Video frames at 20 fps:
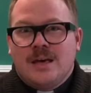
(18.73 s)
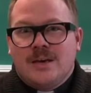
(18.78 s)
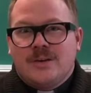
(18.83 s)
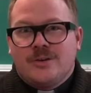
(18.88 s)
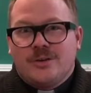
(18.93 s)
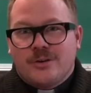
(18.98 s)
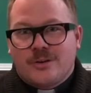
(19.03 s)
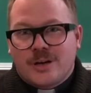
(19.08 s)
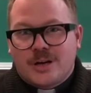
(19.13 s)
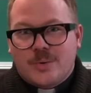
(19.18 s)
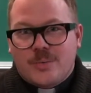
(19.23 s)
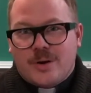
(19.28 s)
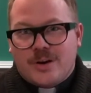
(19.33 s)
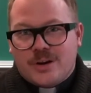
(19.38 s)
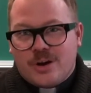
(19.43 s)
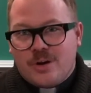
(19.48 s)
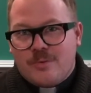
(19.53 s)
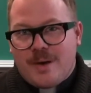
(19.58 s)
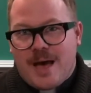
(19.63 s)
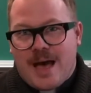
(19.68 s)
you're going to want to
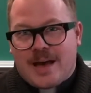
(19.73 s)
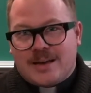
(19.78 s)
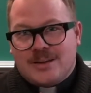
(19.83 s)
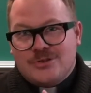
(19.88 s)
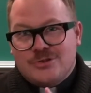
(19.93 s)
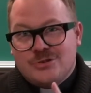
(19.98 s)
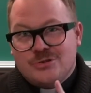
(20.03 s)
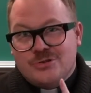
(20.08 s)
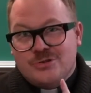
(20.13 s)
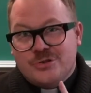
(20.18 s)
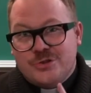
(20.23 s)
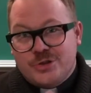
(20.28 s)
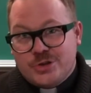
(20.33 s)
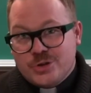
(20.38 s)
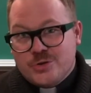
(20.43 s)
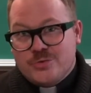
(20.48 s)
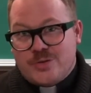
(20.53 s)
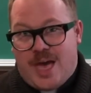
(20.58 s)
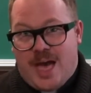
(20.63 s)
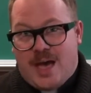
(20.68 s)
go back and
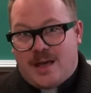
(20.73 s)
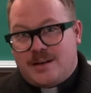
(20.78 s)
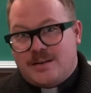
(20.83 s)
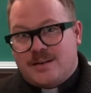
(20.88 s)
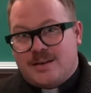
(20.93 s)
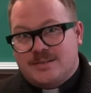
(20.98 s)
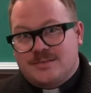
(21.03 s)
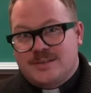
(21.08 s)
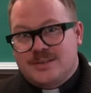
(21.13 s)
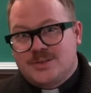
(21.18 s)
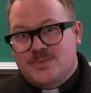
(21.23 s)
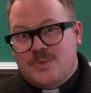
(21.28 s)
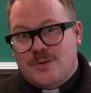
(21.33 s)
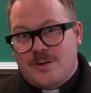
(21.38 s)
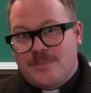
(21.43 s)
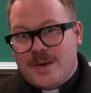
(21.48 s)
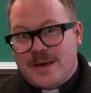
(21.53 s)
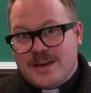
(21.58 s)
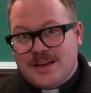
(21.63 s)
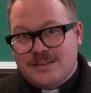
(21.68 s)
do that, because this one
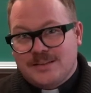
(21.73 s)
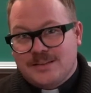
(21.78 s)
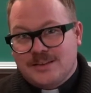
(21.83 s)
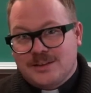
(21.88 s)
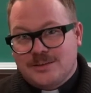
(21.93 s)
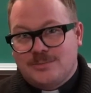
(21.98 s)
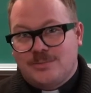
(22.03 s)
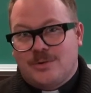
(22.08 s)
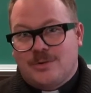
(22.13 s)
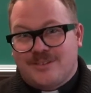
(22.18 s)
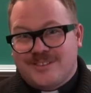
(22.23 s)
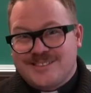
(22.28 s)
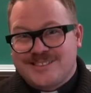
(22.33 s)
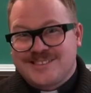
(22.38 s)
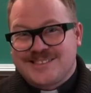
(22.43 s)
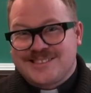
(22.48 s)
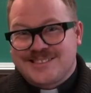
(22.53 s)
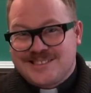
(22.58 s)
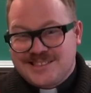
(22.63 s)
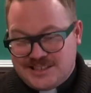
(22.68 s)
will make a little more
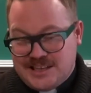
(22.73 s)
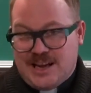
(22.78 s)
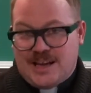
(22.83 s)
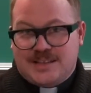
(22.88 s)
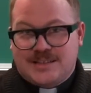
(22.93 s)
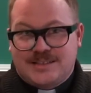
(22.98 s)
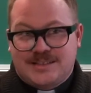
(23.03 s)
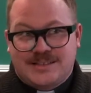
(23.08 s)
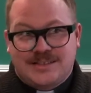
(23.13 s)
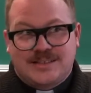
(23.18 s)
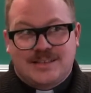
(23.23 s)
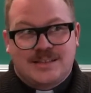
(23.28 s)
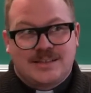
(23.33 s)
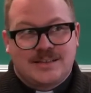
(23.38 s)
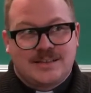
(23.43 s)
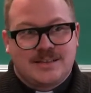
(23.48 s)
sense